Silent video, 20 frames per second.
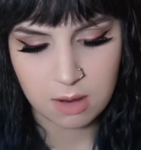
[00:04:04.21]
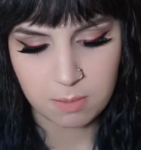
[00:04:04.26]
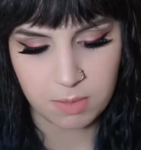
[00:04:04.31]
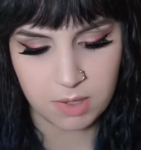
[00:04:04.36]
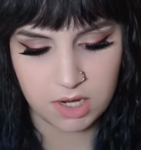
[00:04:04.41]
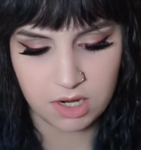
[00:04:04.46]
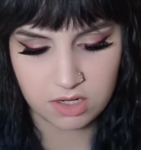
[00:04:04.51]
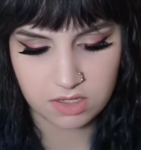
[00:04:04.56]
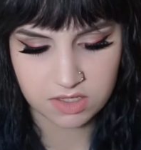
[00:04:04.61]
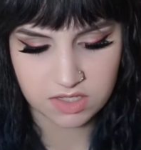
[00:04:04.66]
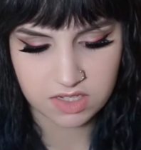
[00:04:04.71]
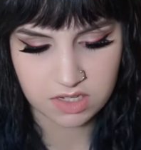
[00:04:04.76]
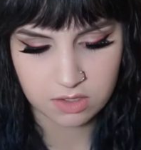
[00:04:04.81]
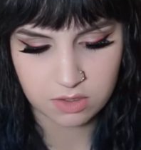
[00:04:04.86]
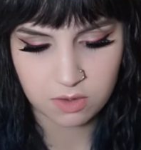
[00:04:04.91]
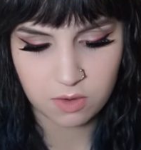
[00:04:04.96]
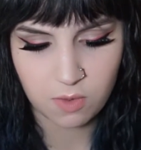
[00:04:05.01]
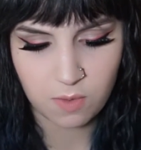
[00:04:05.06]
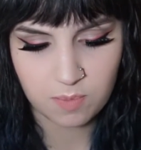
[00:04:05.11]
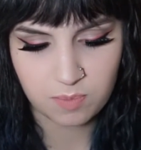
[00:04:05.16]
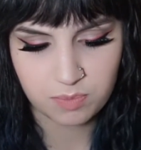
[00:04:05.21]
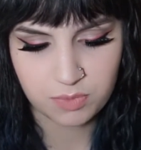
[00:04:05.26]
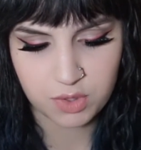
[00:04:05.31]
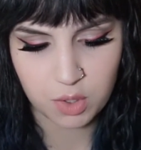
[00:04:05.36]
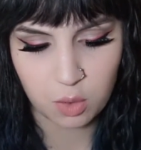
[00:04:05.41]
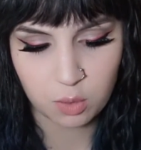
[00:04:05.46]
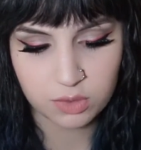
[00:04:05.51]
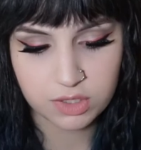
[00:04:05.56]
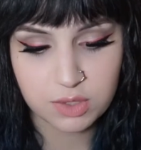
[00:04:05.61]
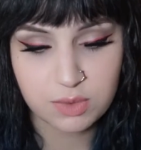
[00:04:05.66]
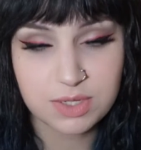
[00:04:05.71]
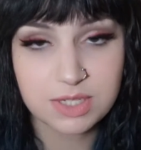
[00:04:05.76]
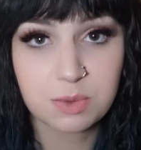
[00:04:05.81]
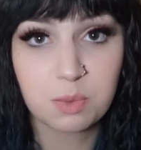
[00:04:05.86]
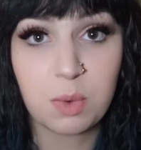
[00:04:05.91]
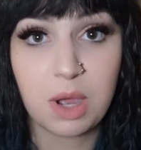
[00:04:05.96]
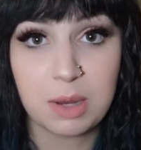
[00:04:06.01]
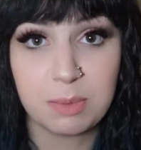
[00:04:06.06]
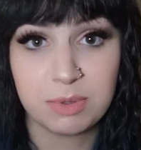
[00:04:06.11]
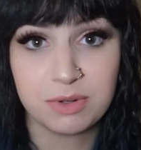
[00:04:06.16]
But also the only
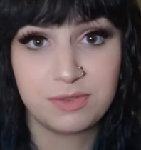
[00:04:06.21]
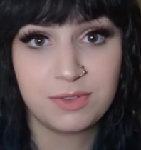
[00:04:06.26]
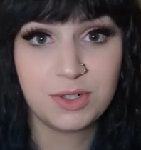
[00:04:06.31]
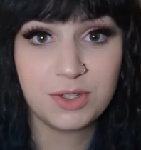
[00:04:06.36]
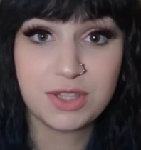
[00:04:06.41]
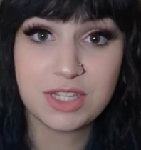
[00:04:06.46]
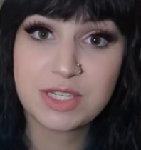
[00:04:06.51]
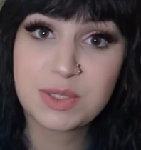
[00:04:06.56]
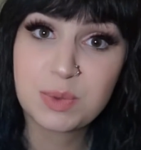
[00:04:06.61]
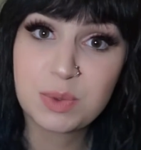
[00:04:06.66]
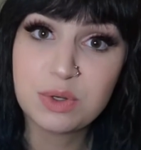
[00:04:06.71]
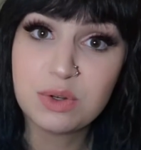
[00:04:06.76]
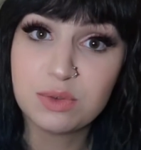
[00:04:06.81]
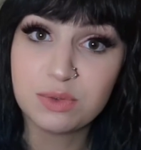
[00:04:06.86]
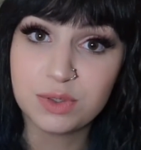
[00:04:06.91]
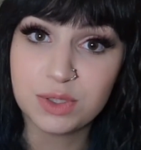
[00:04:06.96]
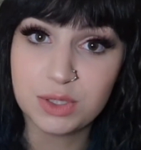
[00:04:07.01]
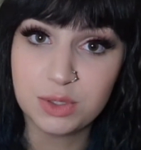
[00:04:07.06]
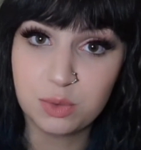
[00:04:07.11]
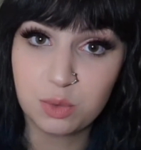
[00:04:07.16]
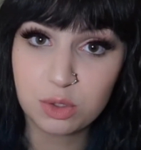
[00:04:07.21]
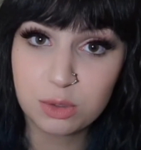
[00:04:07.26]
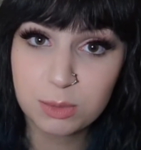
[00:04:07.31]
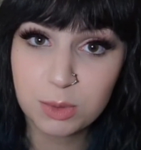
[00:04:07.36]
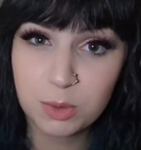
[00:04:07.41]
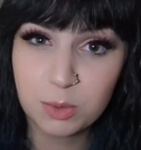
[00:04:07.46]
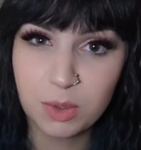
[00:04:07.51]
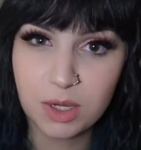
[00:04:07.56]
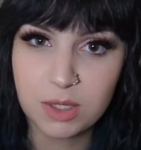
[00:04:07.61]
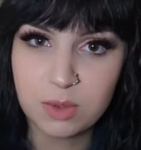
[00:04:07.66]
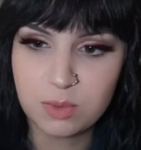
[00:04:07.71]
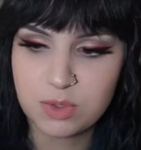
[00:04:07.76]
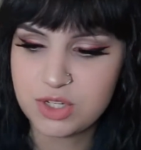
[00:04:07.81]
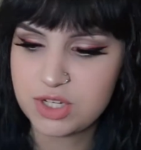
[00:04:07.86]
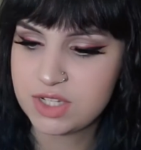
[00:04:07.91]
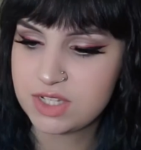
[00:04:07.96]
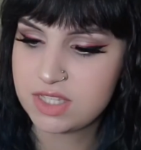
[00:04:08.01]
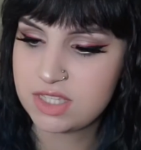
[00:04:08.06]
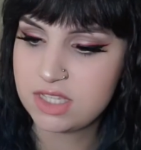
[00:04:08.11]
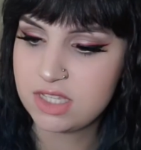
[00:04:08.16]
reason why I prefer this one over the normal one,
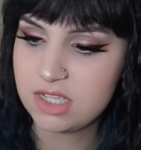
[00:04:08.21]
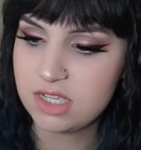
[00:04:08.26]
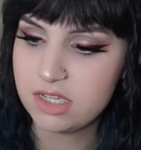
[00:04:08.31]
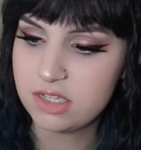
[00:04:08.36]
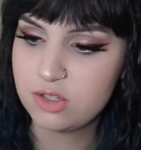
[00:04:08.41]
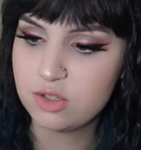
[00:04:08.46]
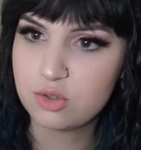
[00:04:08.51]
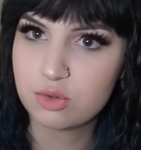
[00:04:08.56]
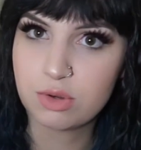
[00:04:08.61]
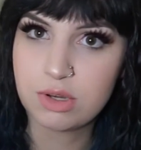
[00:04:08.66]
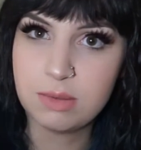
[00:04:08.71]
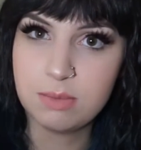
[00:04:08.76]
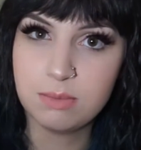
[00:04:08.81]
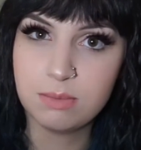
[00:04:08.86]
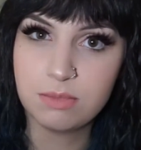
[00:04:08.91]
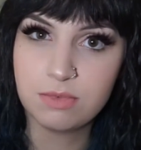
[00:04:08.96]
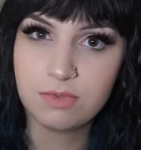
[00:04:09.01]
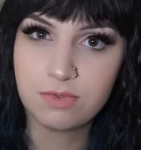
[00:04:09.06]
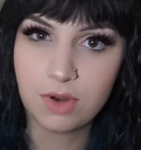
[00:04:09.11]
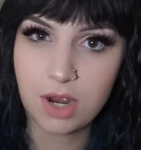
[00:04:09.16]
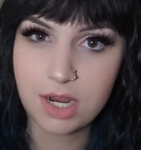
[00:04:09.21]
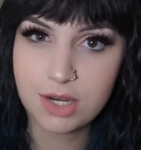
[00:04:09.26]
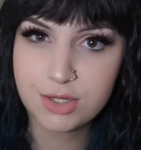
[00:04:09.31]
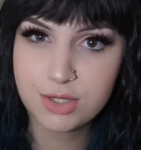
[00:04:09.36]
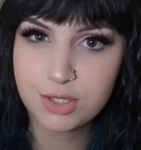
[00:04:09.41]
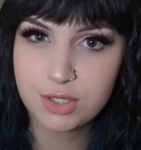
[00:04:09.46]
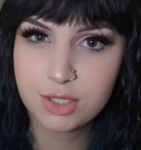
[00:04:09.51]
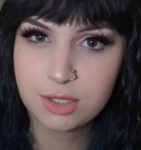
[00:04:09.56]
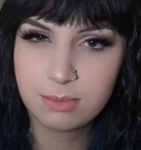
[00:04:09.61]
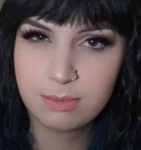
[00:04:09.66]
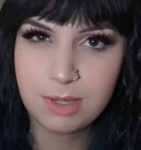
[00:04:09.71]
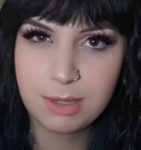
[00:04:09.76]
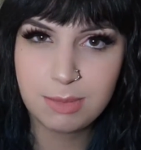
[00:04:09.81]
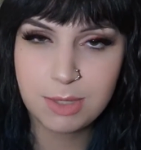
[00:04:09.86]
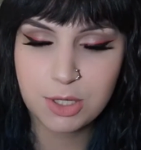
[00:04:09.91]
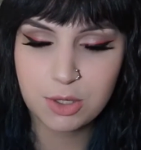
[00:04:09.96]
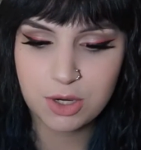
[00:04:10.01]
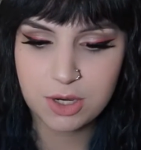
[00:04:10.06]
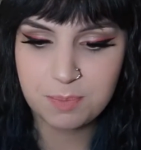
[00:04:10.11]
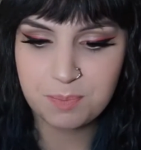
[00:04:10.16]
which is the Dream Fresh
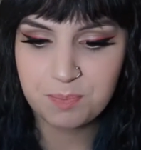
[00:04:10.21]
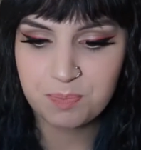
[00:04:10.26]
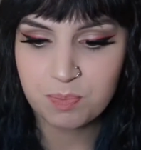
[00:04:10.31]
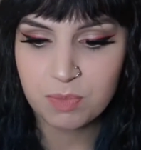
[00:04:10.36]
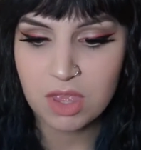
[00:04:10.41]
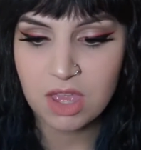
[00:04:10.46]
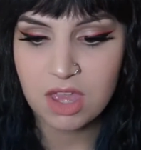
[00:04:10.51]
BB cream,